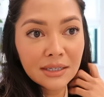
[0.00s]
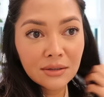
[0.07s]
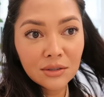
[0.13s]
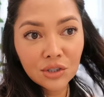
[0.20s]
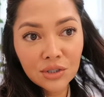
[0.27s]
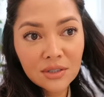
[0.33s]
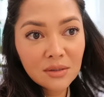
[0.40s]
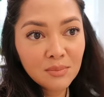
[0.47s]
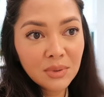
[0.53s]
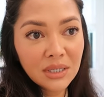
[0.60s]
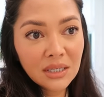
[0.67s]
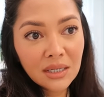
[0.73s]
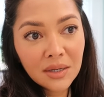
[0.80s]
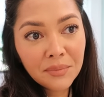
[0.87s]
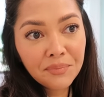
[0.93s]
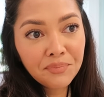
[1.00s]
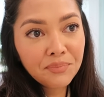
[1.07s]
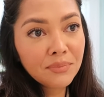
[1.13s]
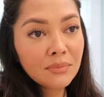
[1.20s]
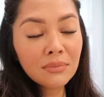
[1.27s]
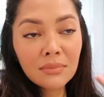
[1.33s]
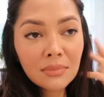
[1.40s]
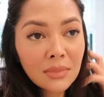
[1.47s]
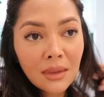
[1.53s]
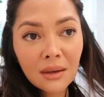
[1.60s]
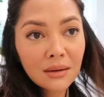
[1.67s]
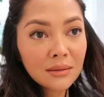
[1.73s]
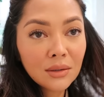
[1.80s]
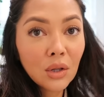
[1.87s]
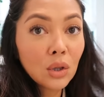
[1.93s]
and it'll just be
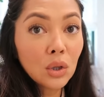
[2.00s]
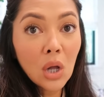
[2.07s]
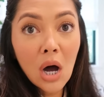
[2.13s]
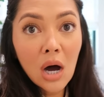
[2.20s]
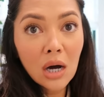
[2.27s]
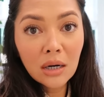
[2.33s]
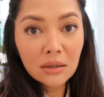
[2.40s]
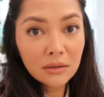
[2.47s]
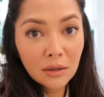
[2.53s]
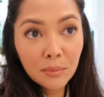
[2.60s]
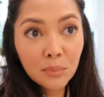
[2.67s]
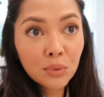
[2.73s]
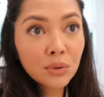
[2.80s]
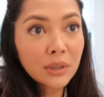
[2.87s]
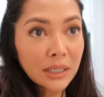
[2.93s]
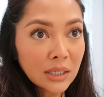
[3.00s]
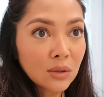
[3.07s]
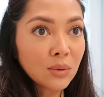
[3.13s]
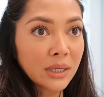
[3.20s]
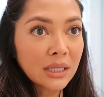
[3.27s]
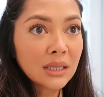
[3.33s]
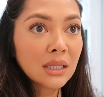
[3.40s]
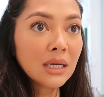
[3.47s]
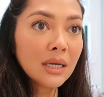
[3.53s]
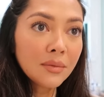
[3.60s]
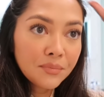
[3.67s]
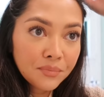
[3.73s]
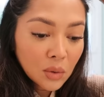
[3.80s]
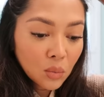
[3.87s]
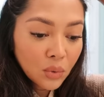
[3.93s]
long pretty
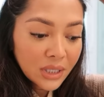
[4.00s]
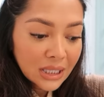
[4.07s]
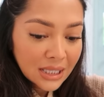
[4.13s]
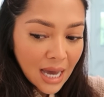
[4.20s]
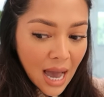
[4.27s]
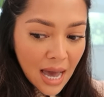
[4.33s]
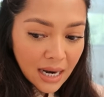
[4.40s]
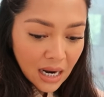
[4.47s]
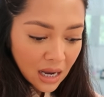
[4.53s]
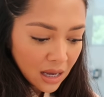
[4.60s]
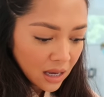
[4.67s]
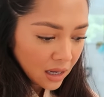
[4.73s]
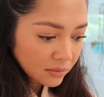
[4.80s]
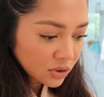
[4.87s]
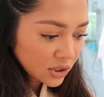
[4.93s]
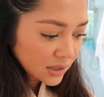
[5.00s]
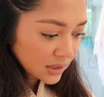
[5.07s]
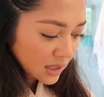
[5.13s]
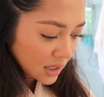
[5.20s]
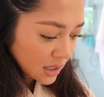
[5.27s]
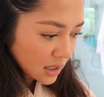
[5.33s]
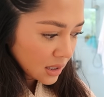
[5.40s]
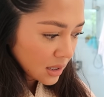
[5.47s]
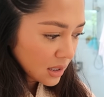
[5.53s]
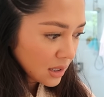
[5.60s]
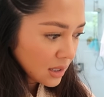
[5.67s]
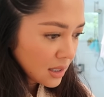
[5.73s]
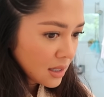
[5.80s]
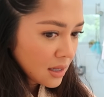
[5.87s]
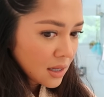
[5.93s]
quickly. But with that, I'm just gonna
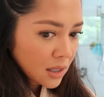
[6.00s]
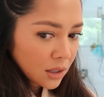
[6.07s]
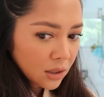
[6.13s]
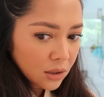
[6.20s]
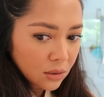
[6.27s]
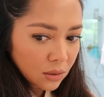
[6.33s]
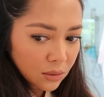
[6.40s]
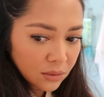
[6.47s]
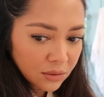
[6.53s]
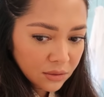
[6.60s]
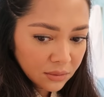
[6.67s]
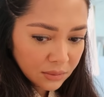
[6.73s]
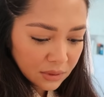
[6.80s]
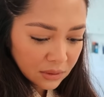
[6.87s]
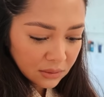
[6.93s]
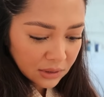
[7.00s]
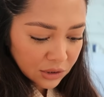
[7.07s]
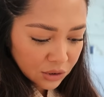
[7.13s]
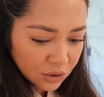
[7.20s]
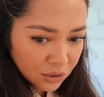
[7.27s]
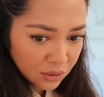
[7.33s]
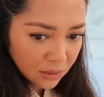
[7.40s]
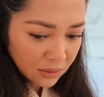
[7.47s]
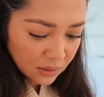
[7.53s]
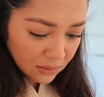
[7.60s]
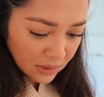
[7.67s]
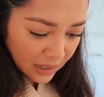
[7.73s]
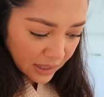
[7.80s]
go through and show you